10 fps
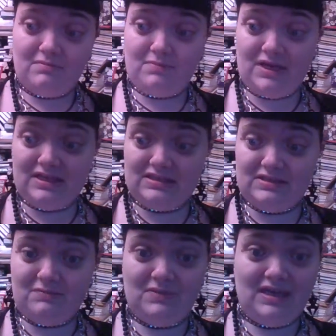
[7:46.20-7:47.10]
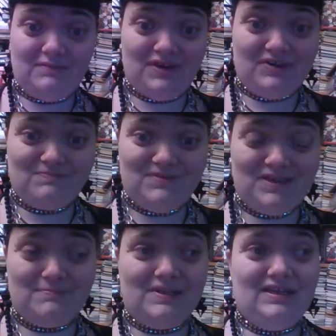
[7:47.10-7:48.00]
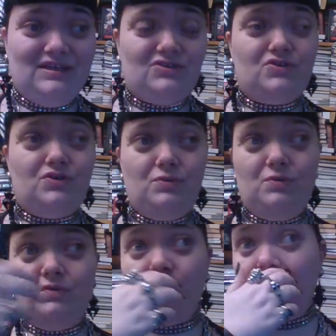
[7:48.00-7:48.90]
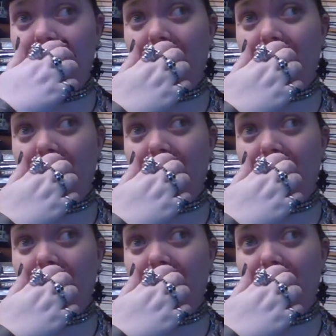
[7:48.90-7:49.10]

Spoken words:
But me and my husband are playing through